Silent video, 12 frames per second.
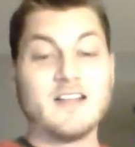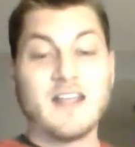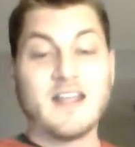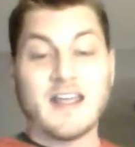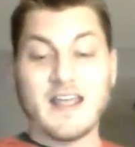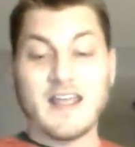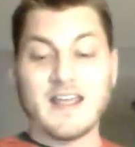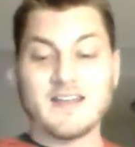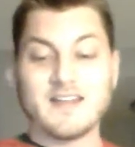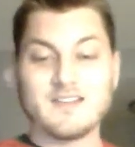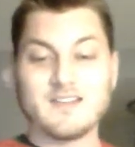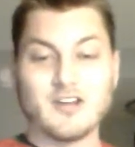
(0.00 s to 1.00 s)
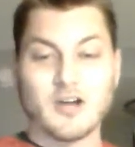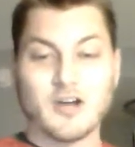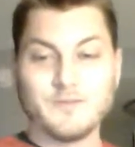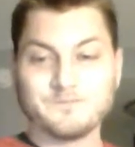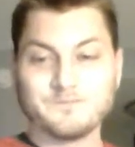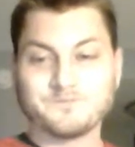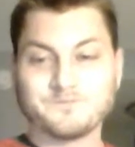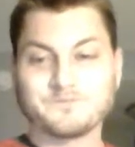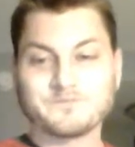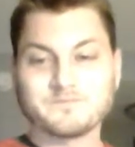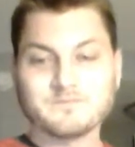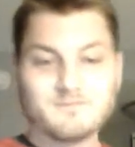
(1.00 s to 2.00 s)
and,
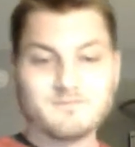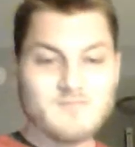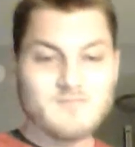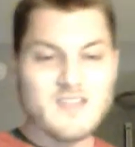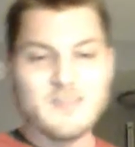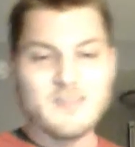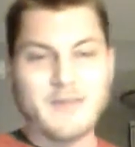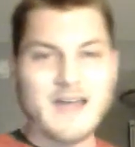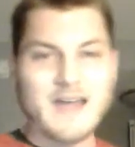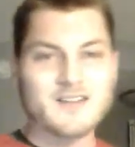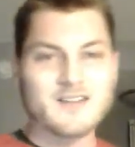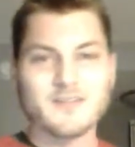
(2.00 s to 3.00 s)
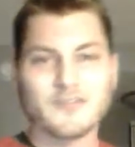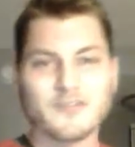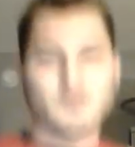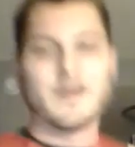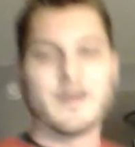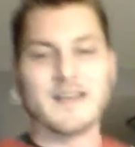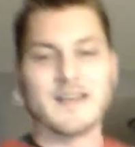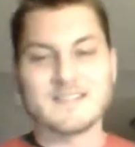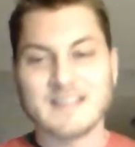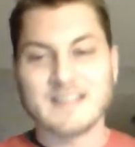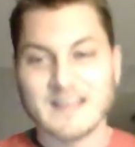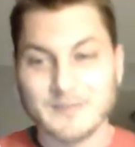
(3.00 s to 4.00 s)
the battle of the two best
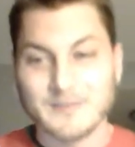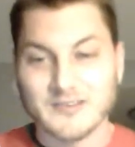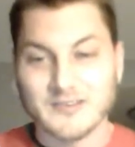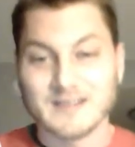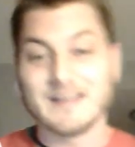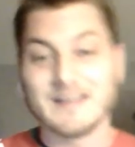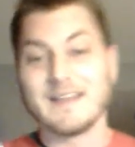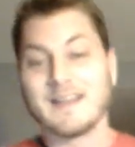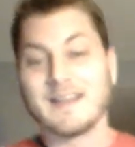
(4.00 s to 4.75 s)
teams in the league,